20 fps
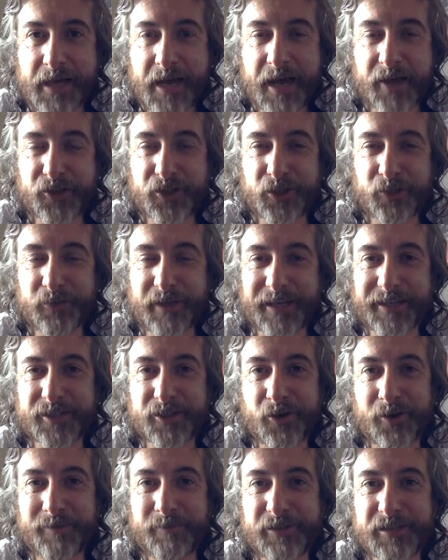Until next
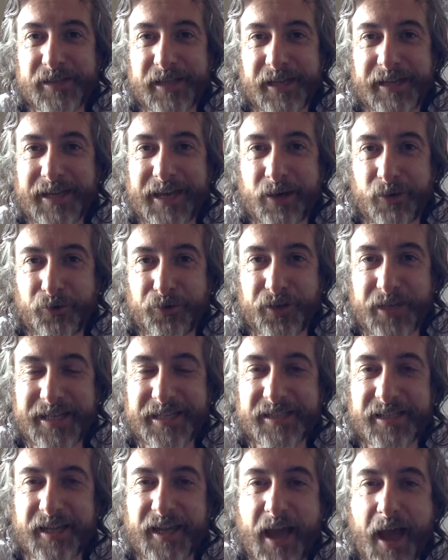time, stay healthy,
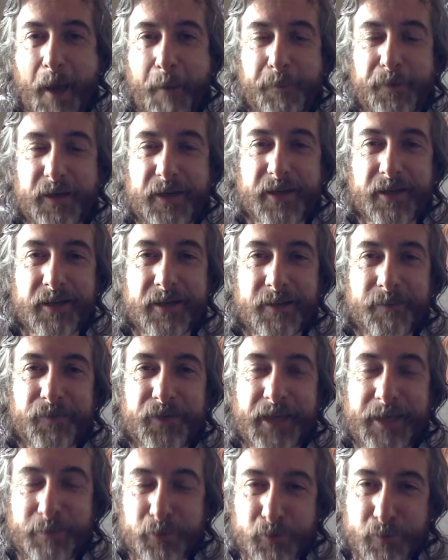stay happy,
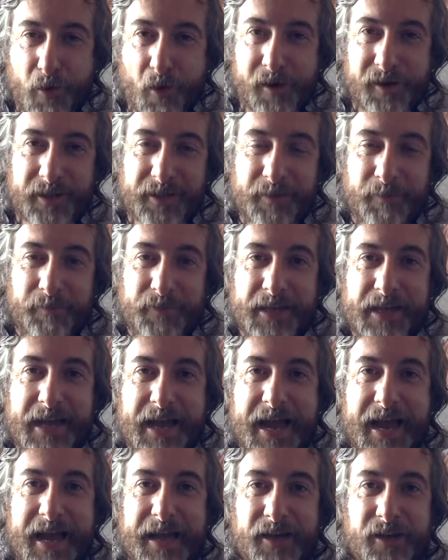keep smiling,
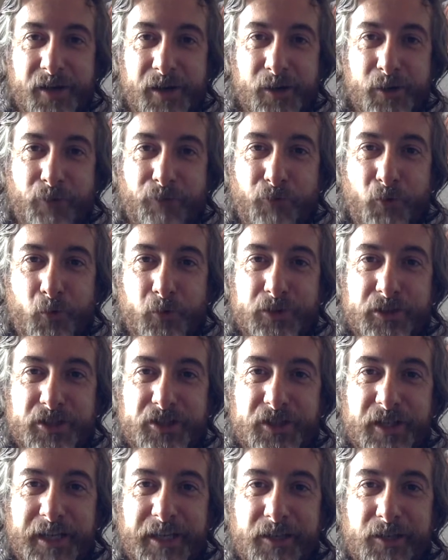and I look forward to
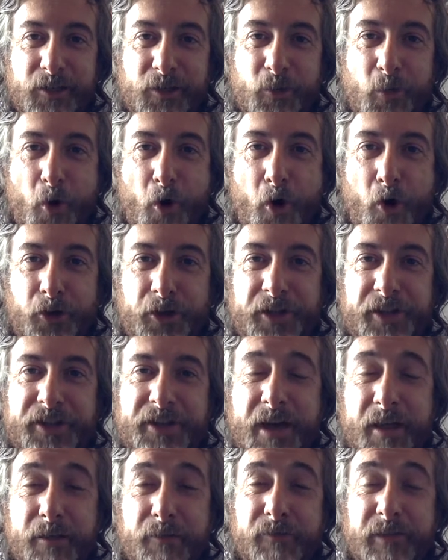seeing you on
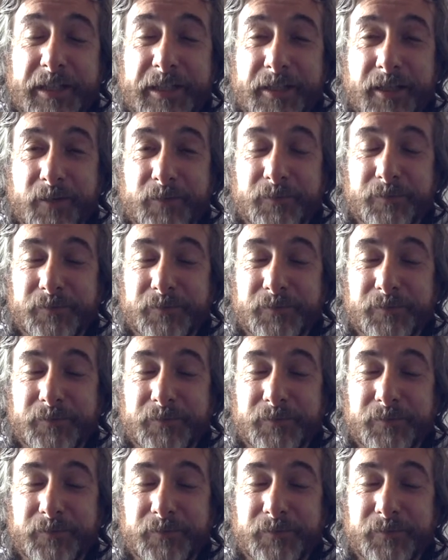another video.